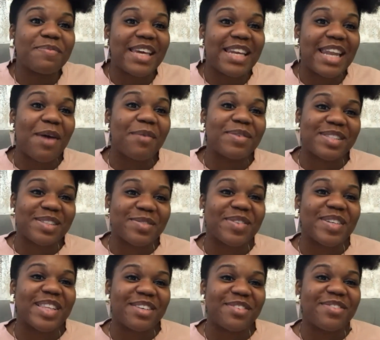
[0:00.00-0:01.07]
and that was a
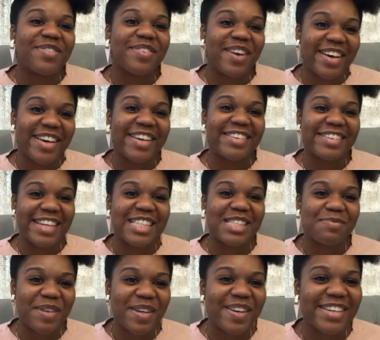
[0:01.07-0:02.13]
really fun
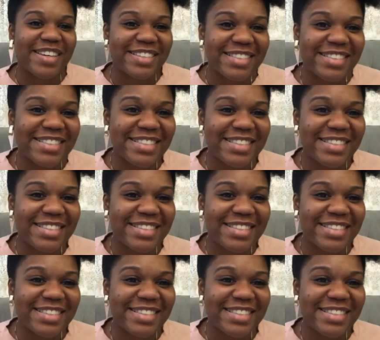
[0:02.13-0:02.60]
experience